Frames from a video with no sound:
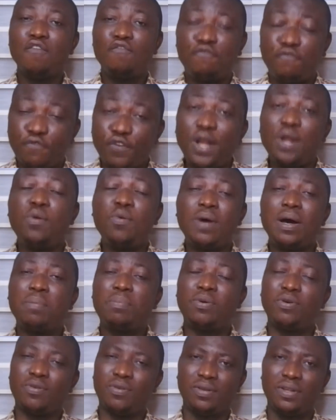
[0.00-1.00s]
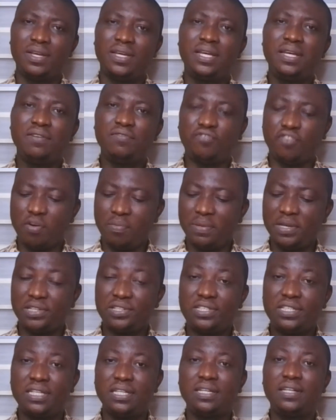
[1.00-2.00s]
valuable
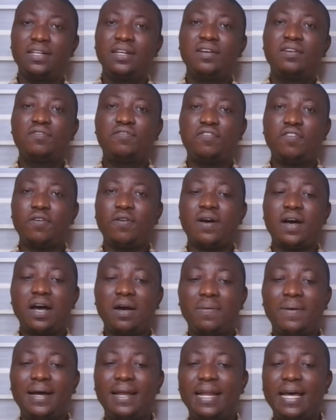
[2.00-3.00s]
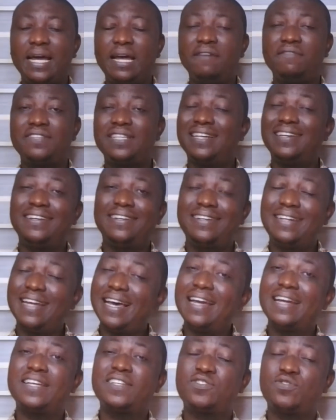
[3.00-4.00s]
information for our lives. And that
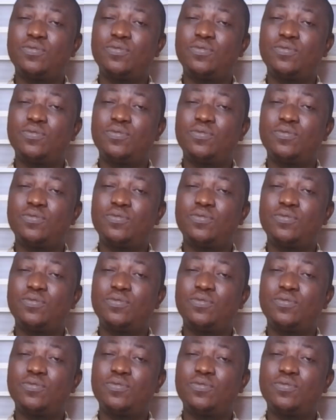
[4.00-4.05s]
is